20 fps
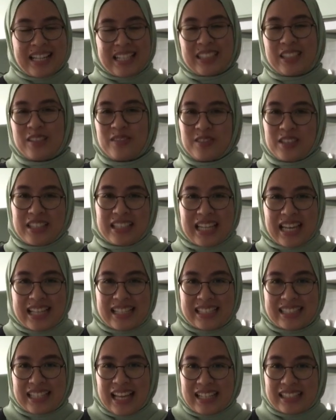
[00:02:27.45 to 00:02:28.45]
So we'll
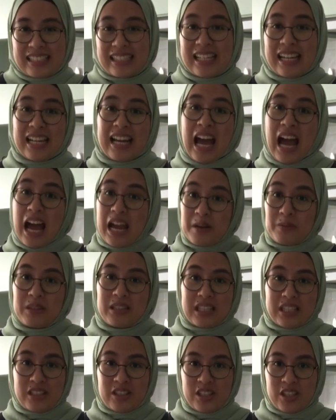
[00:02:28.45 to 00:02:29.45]
get started and I
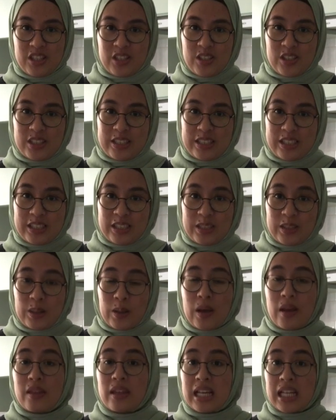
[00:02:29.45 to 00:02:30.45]
will introduce to you
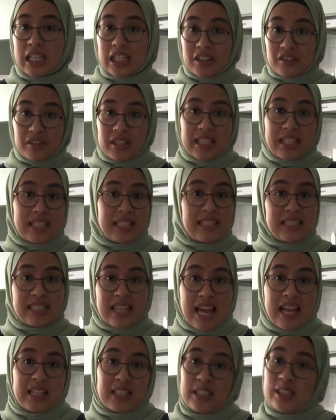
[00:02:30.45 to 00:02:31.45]
the ingredients
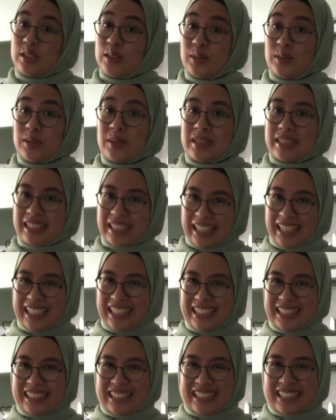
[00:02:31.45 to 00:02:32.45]
that you need.
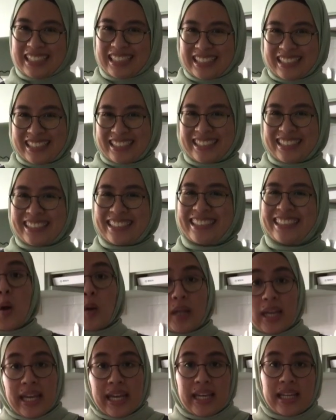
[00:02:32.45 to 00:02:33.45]

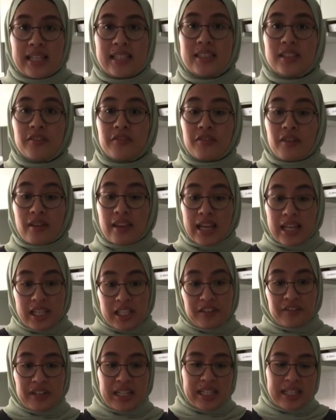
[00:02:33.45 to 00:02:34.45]
Okay, so for the
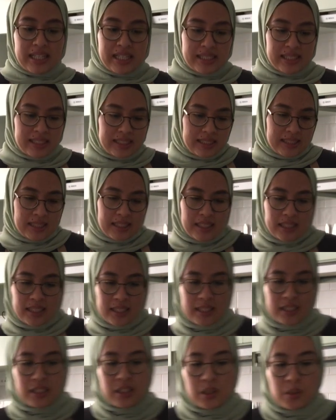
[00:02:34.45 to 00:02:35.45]
ingredients,
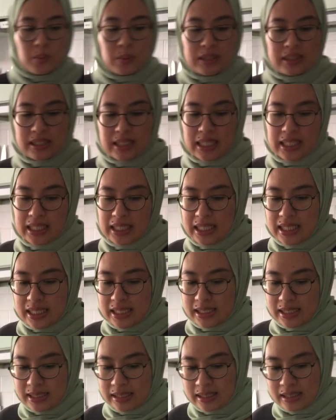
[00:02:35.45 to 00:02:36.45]
you will
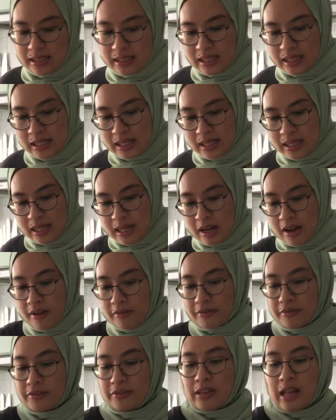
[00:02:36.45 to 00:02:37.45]
need
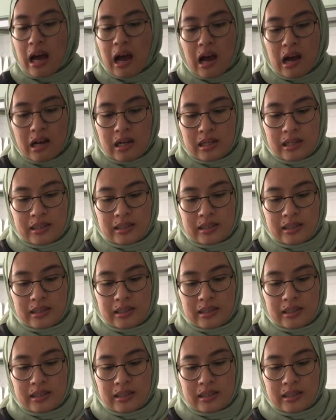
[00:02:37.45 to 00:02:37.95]
flour,